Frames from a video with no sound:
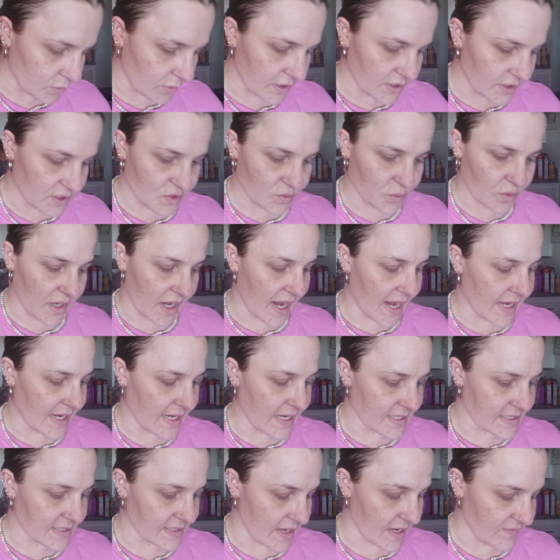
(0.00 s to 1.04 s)
ones were
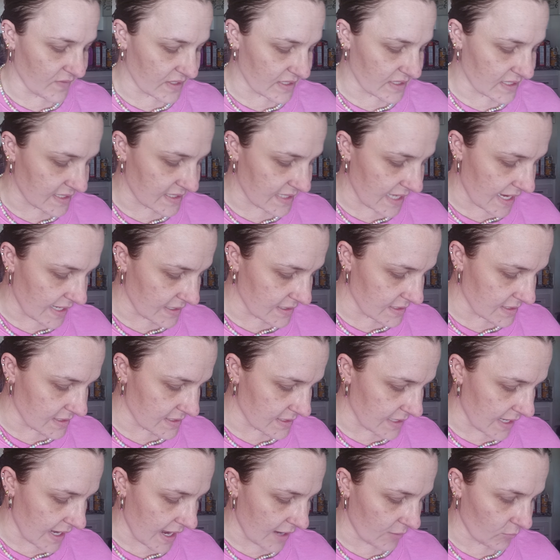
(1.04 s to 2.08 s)
87 cents,
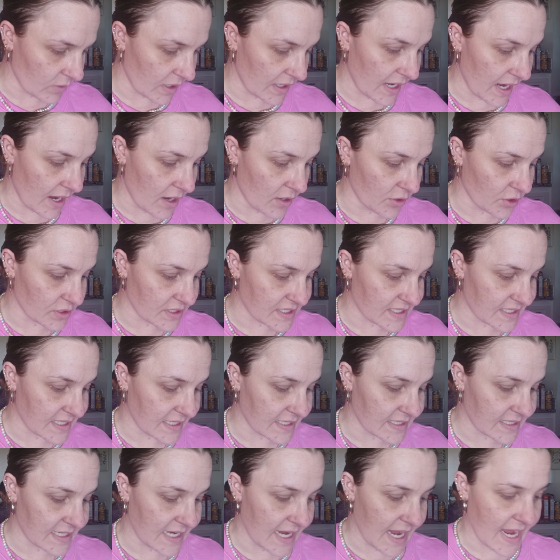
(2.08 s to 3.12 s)
and right now they're
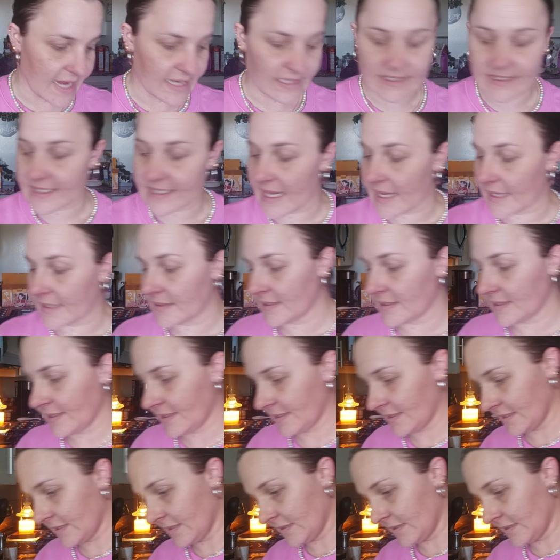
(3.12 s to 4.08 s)
68 cents.